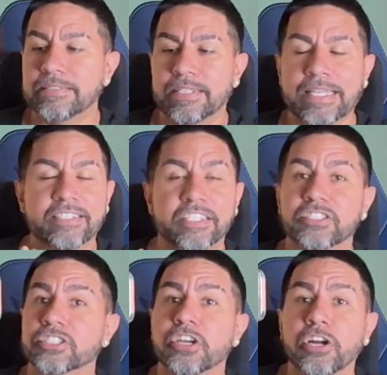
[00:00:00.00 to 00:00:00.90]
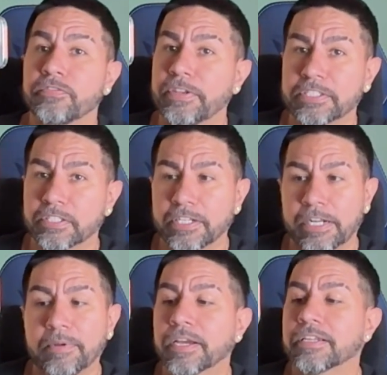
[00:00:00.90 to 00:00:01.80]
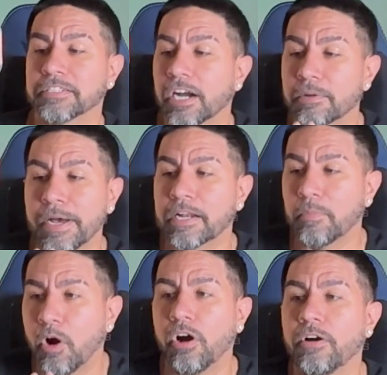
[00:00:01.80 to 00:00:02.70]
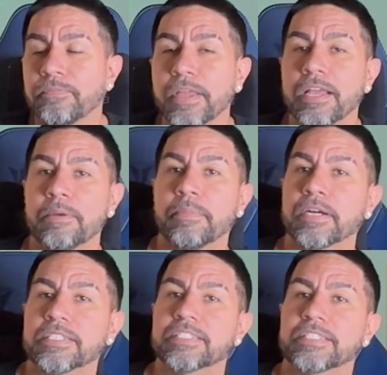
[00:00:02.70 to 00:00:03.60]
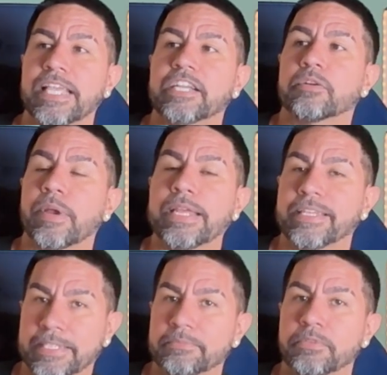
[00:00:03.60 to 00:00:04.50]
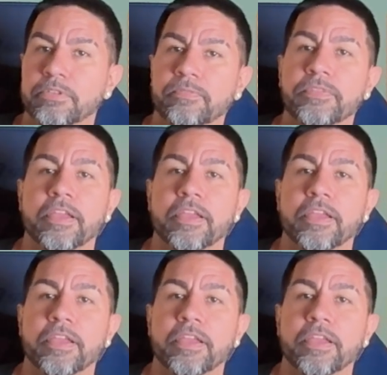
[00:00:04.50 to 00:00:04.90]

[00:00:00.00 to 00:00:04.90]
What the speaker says: There's a ton of features on here. I'm not going to talk about them all, but this is a great gimbal